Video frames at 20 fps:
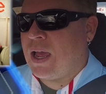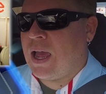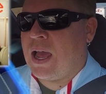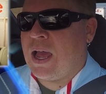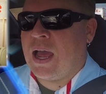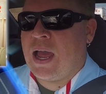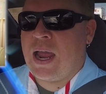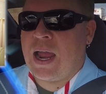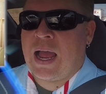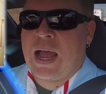
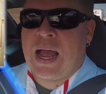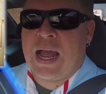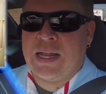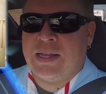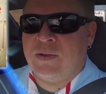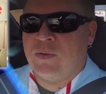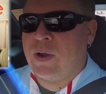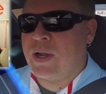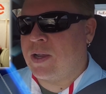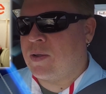I
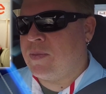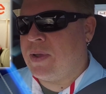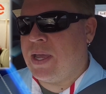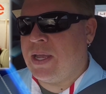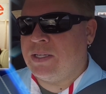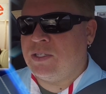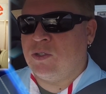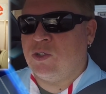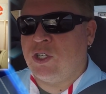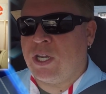highly
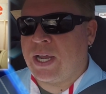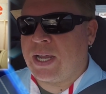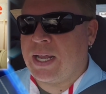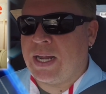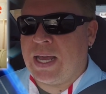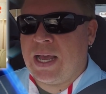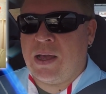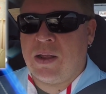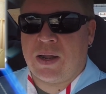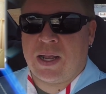recommend you check it
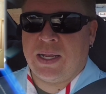out.